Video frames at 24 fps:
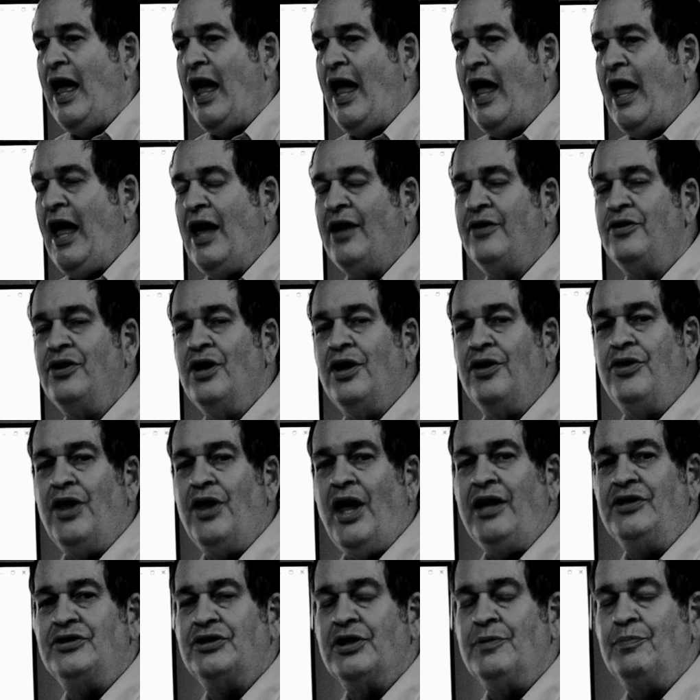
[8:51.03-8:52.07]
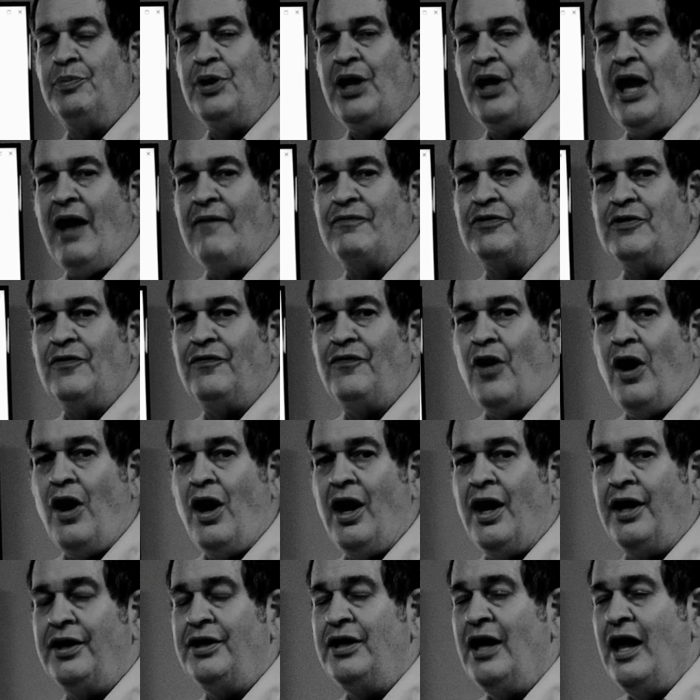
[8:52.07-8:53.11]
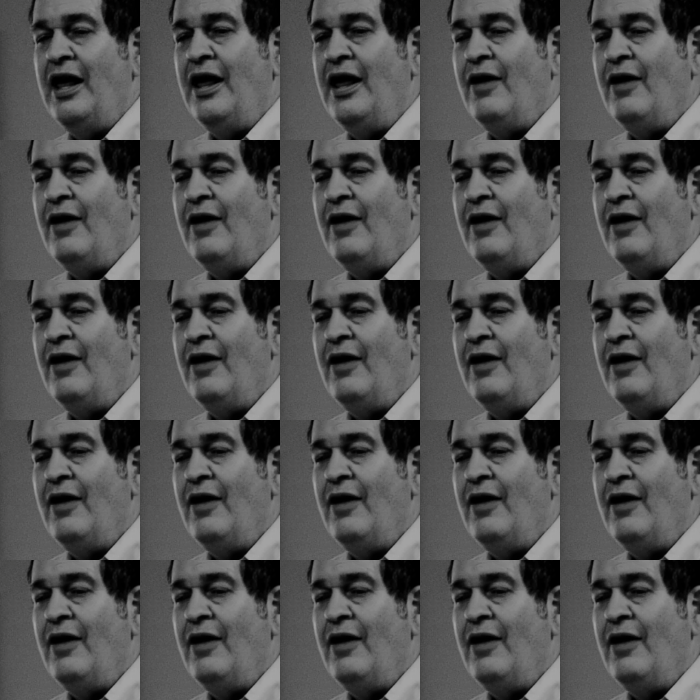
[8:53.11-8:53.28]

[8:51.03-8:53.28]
and they simply have to find